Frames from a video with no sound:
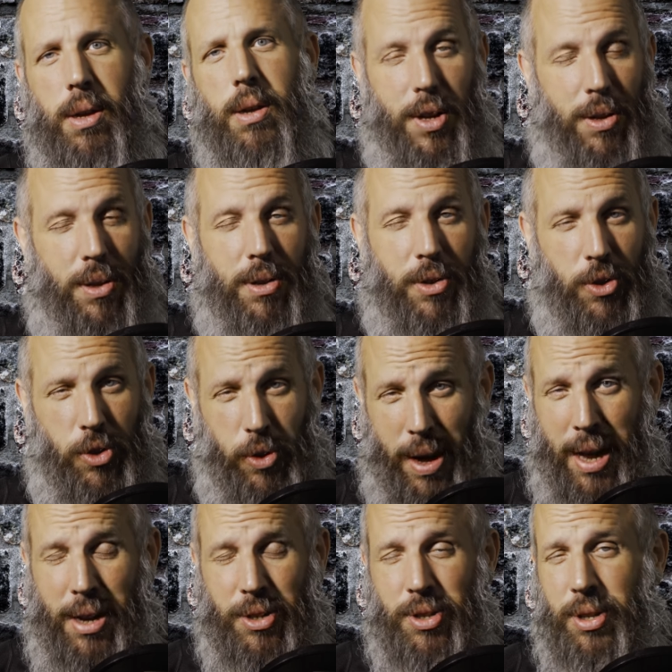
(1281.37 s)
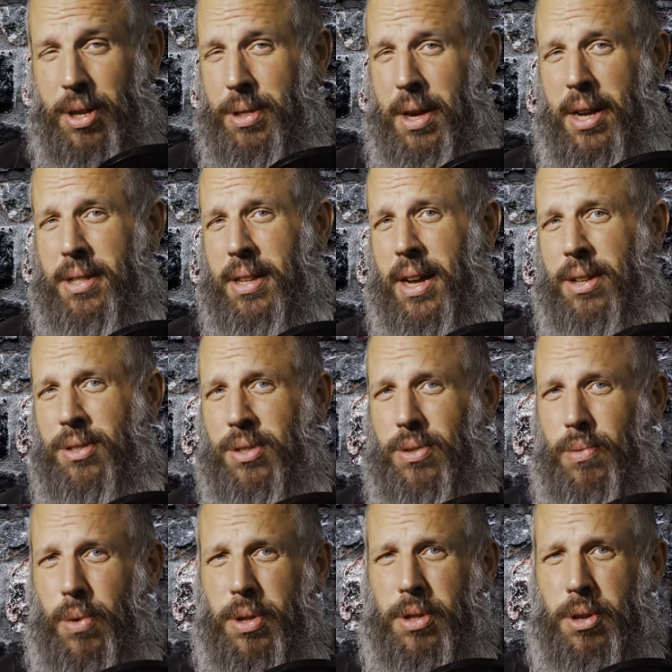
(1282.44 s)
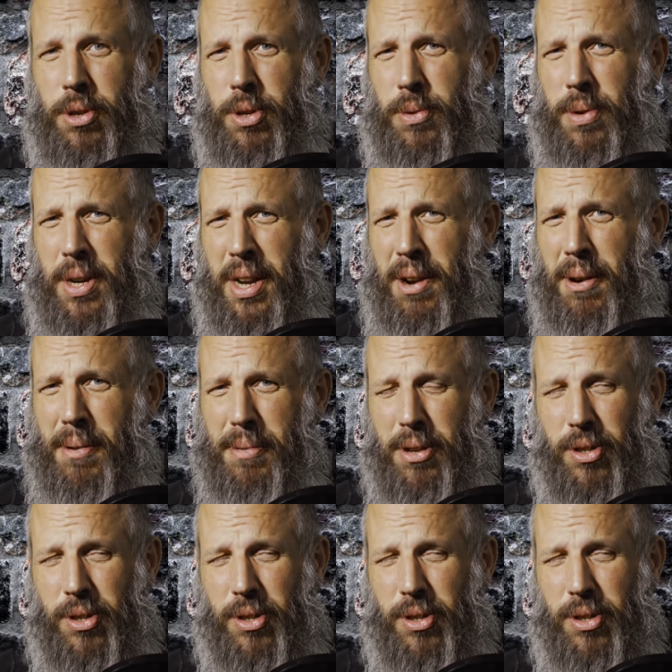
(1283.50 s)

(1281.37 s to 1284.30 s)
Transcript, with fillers: Do you, do you honestly think that's what they're doing here?